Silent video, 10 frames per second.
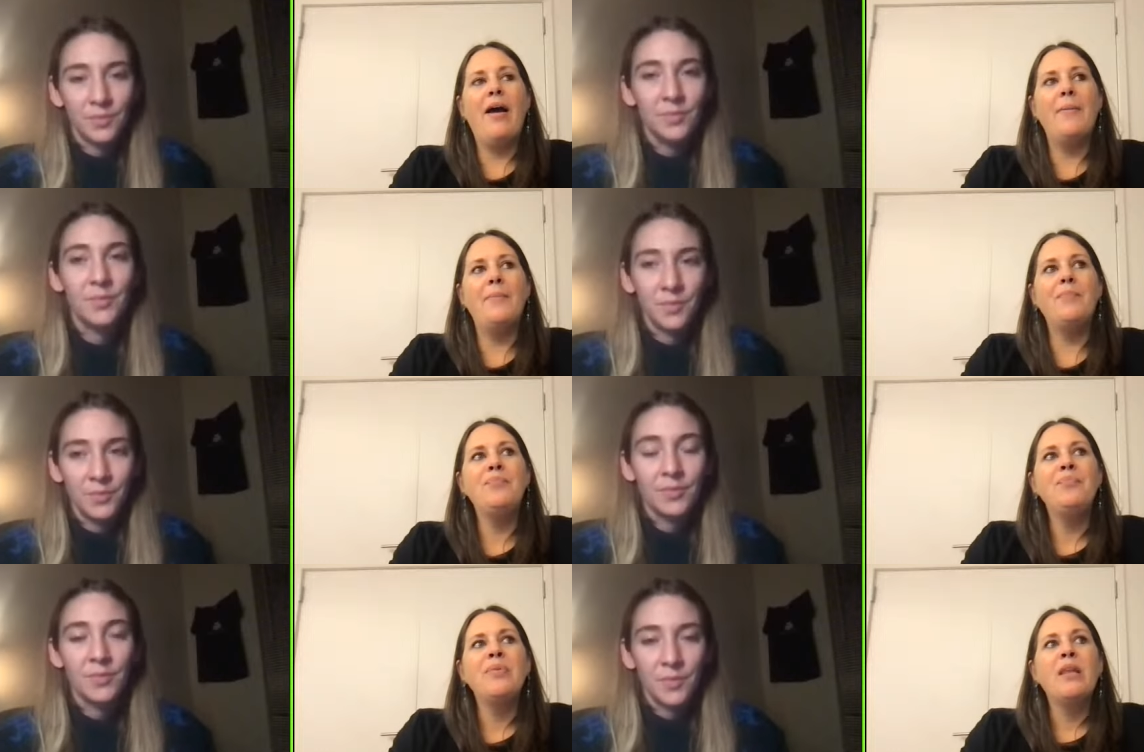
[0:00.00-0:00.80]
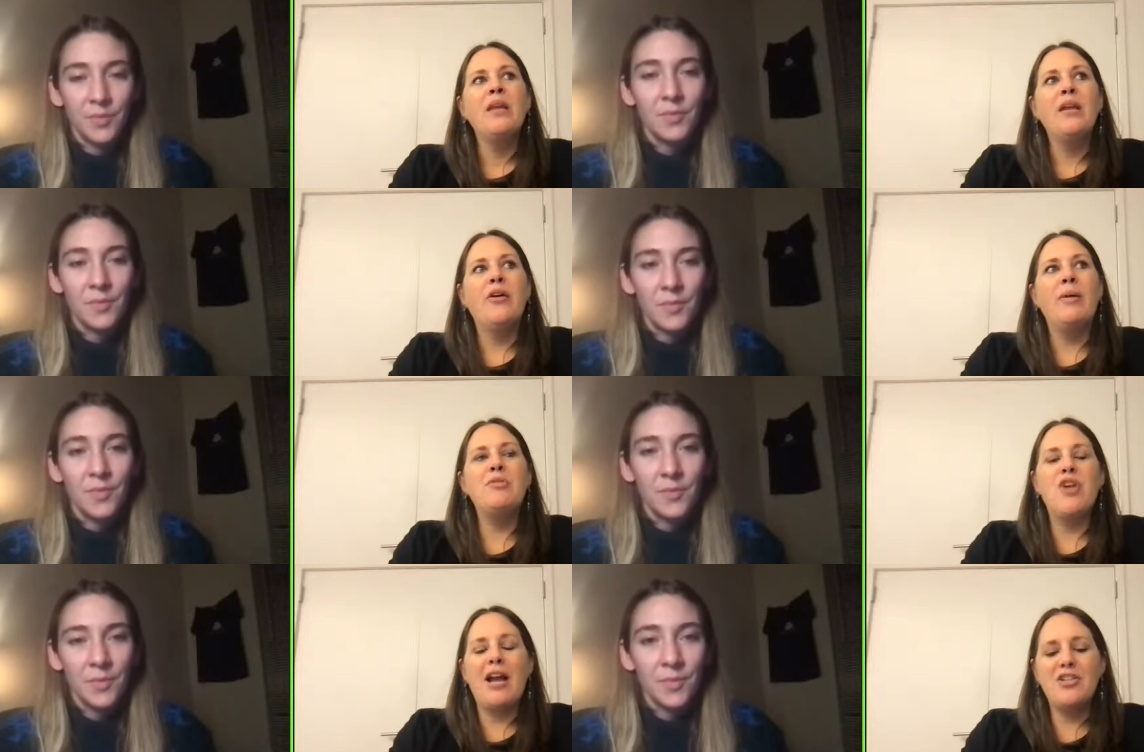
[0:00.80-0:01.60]
Speaker 1: um, you know
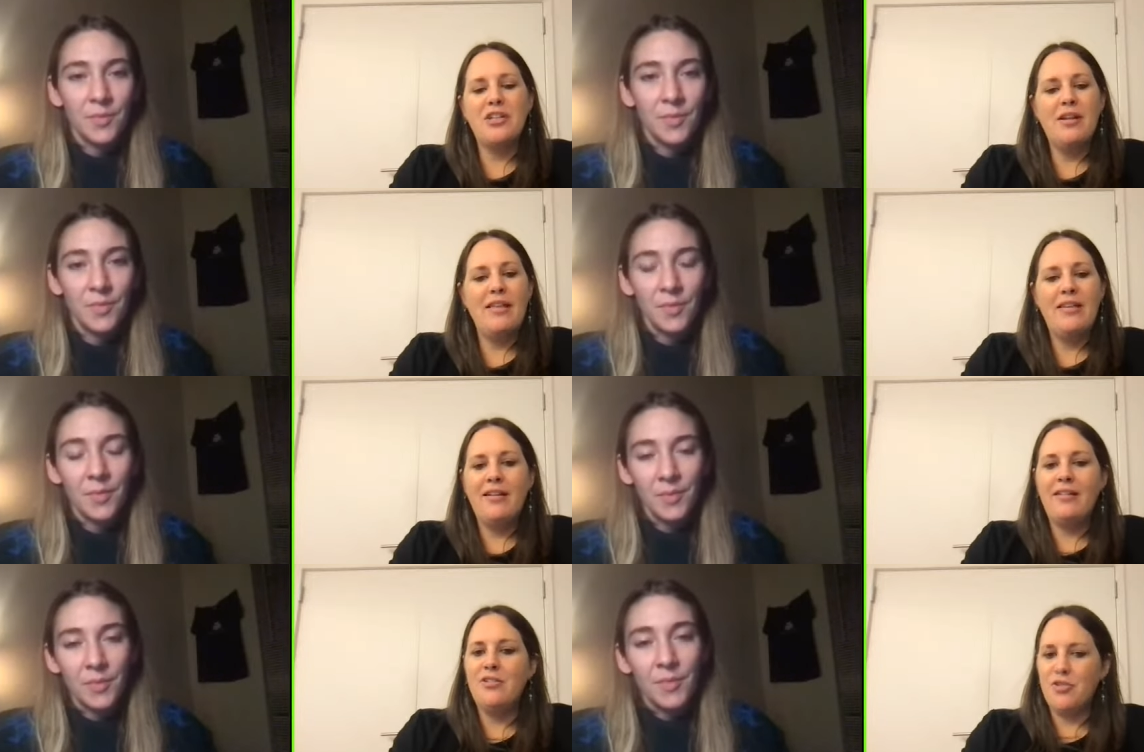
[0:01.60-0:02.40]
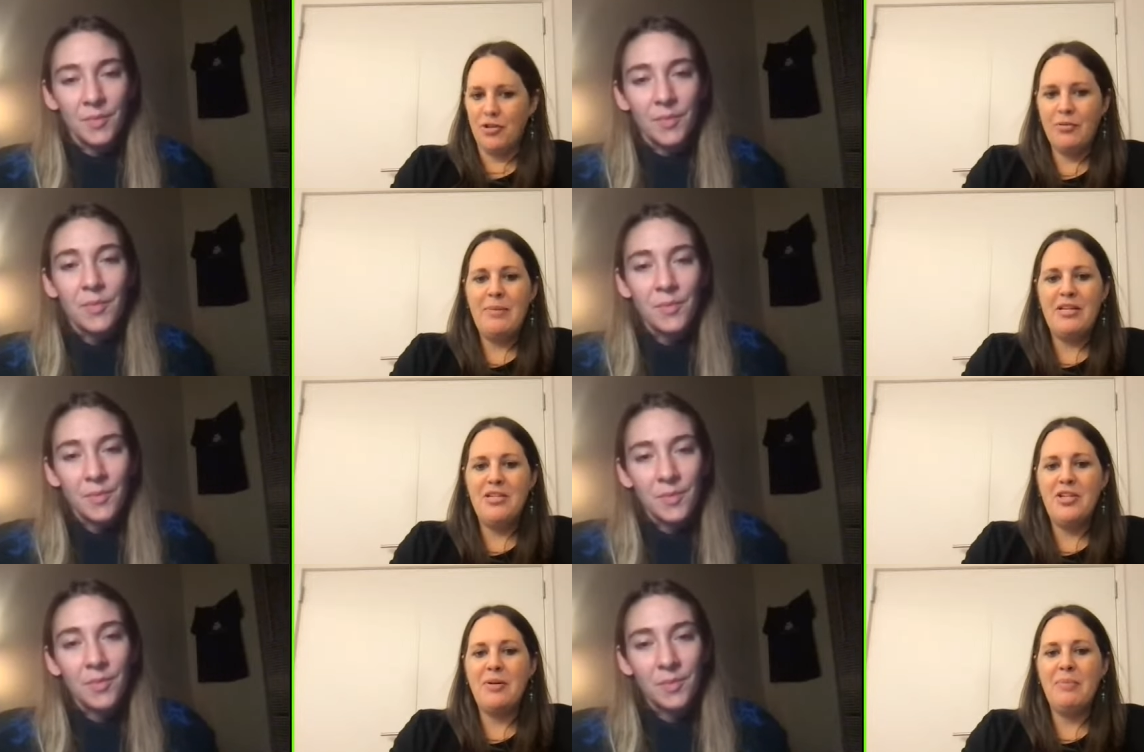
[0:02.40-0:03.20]
abstraction i think drew women
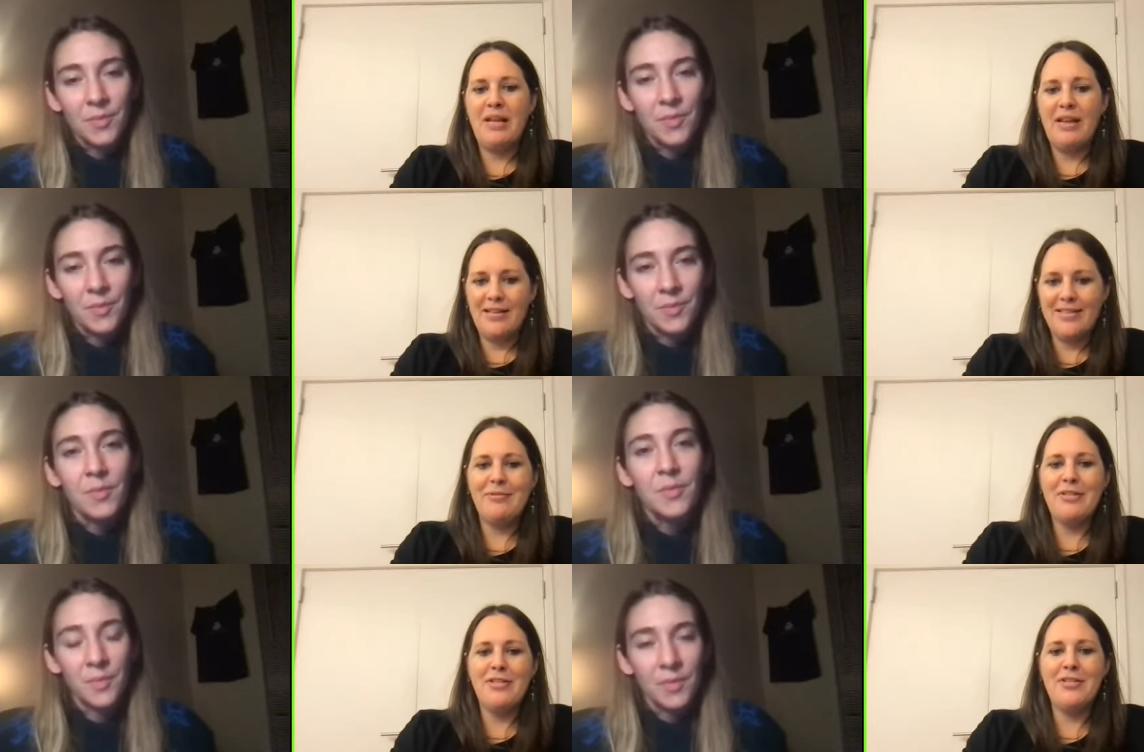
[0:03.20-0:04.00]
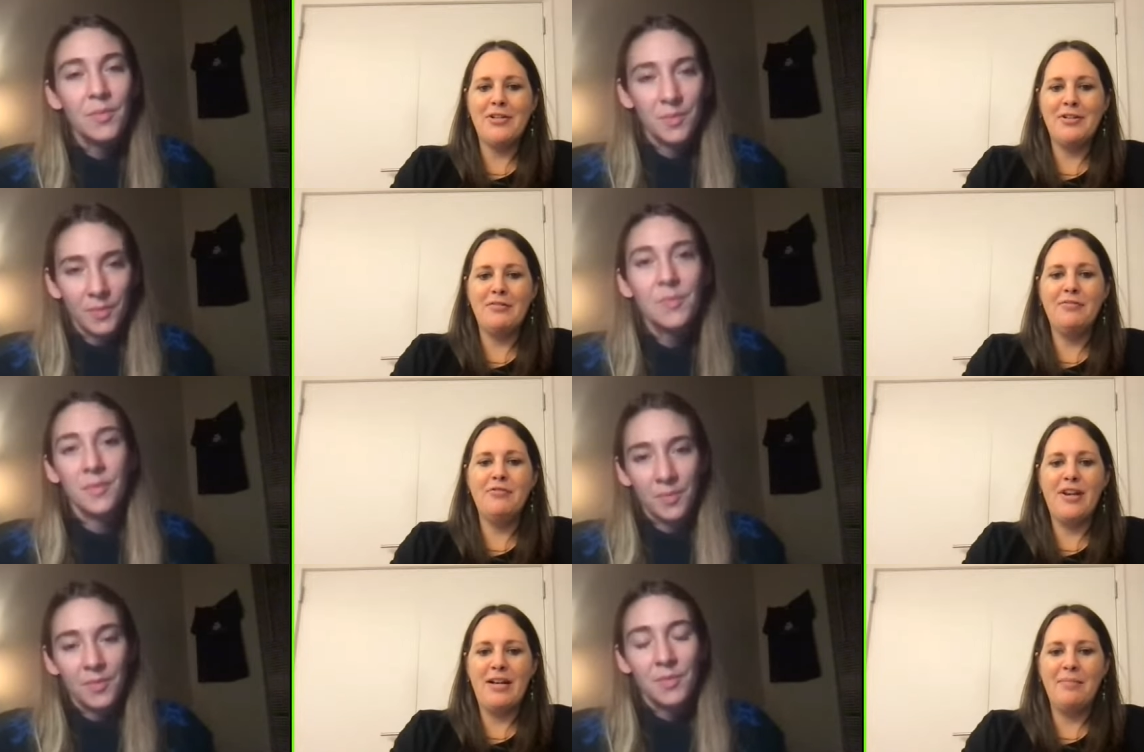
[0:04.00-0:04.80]
to it because there was a certain
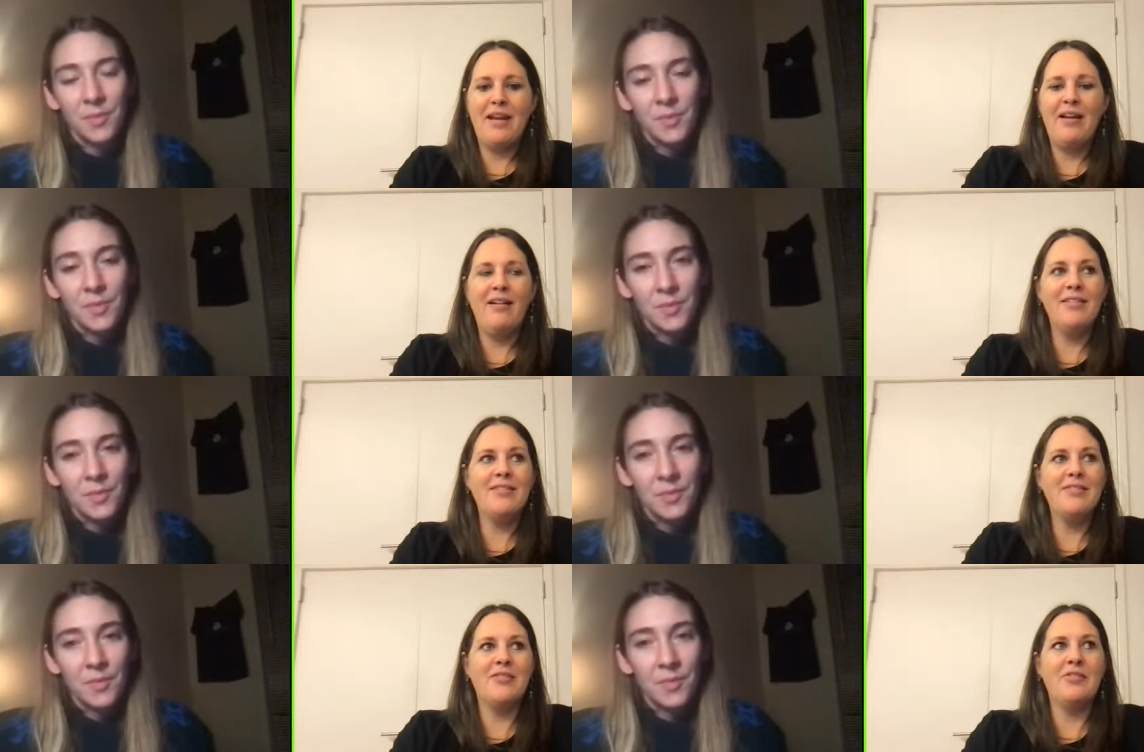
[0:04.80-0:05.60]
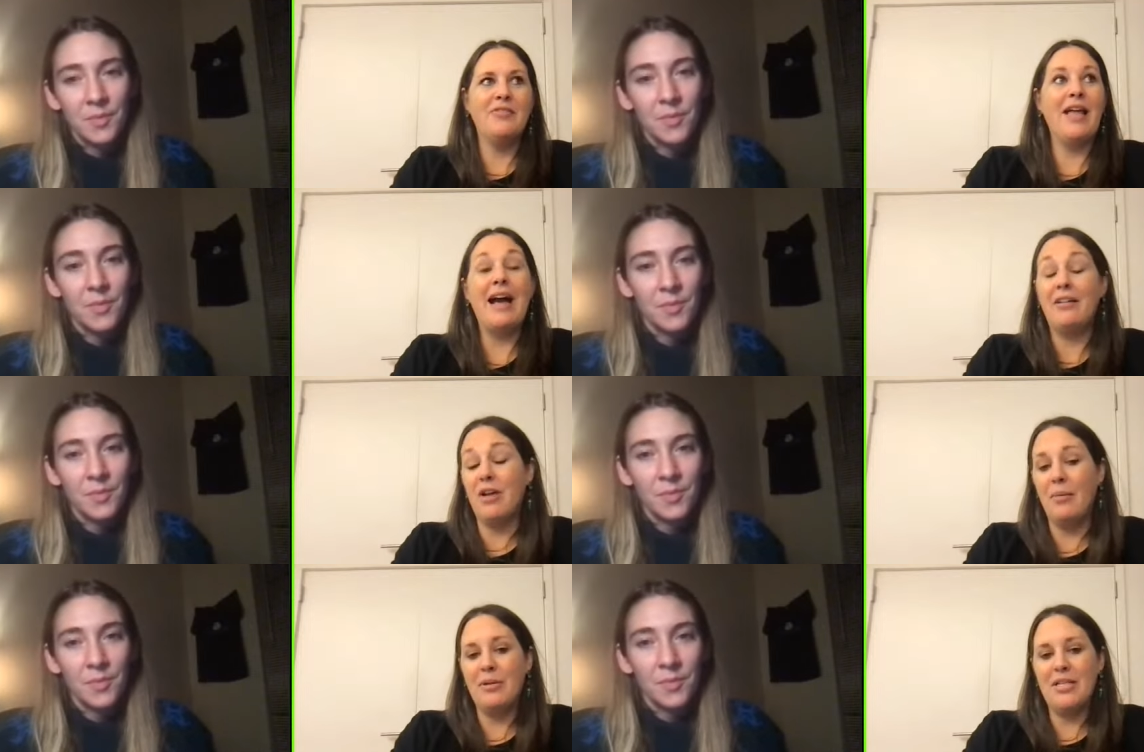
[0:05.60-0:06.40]
freedom there sort of lack of
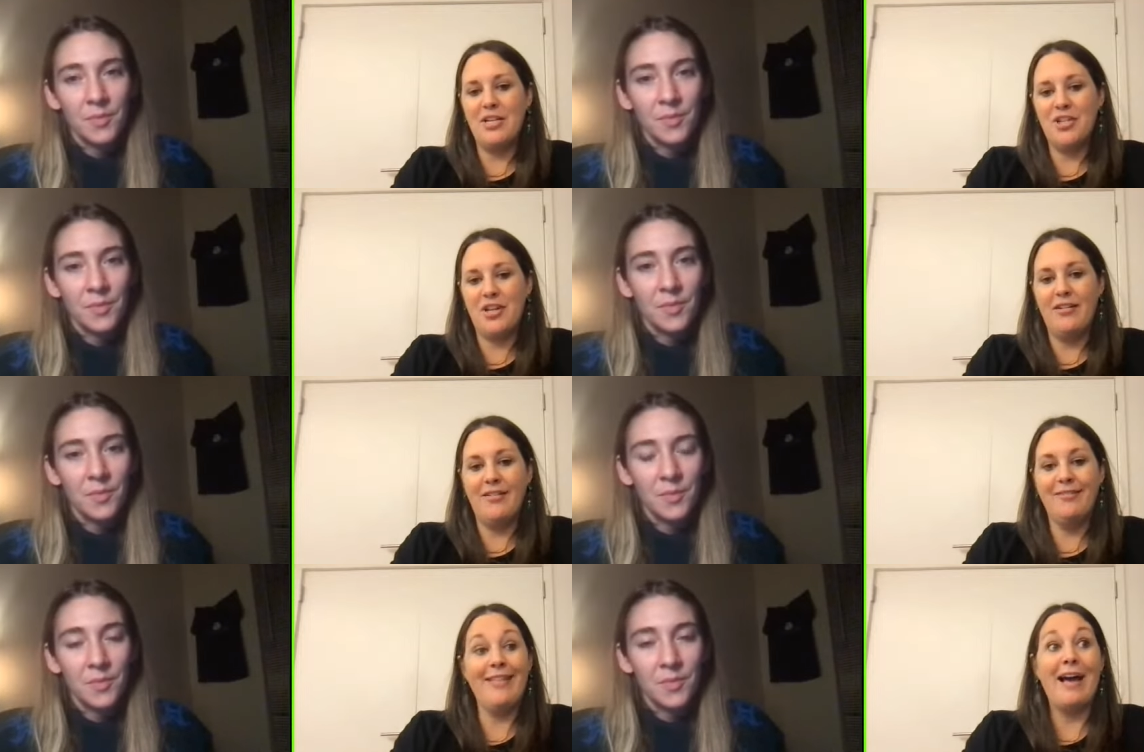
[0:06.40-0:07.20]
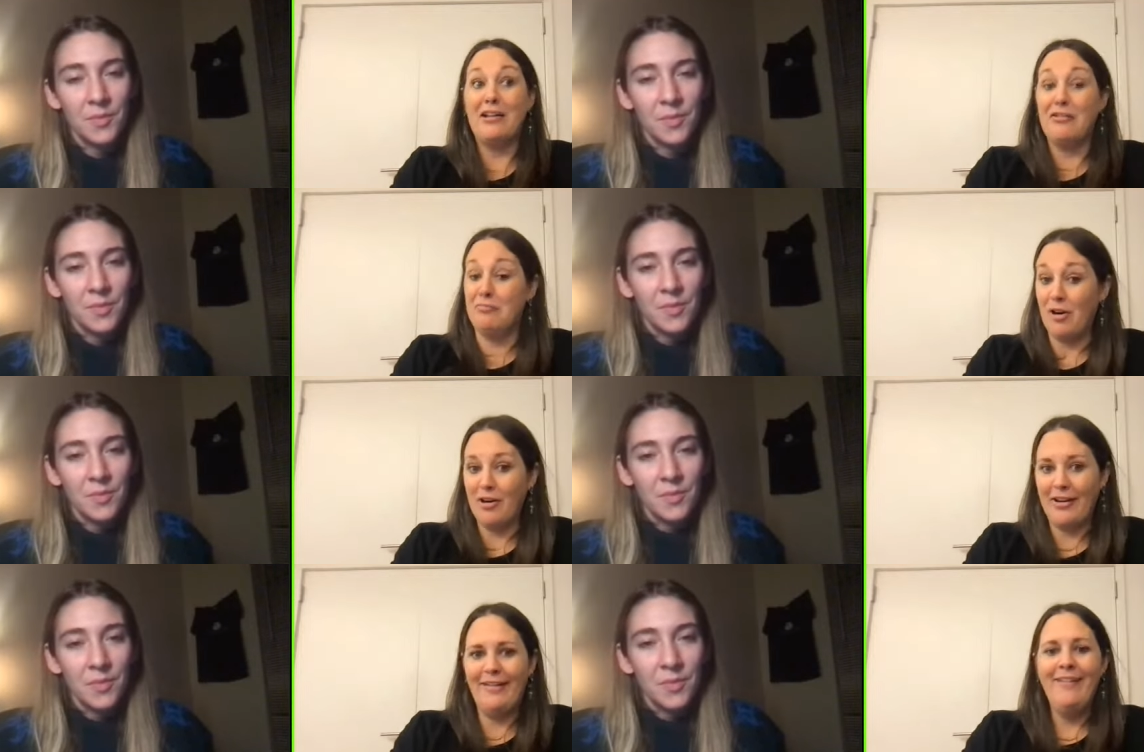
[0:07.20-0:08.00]
competition a lack of
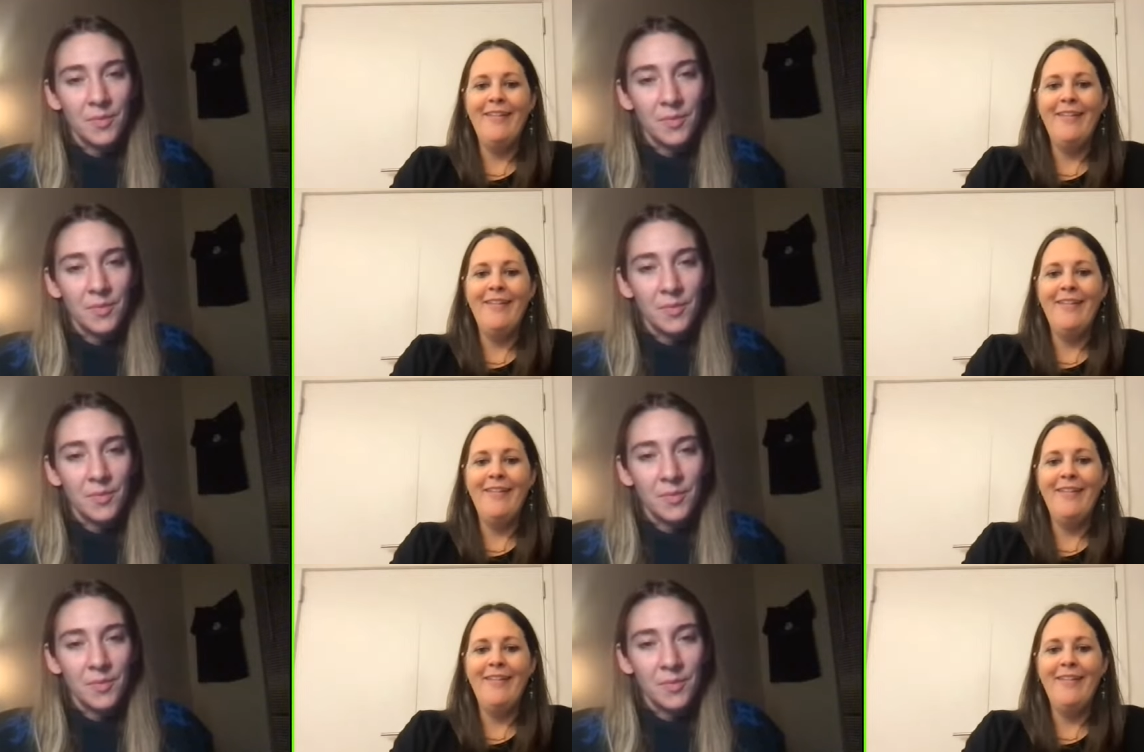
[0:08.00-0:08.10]
market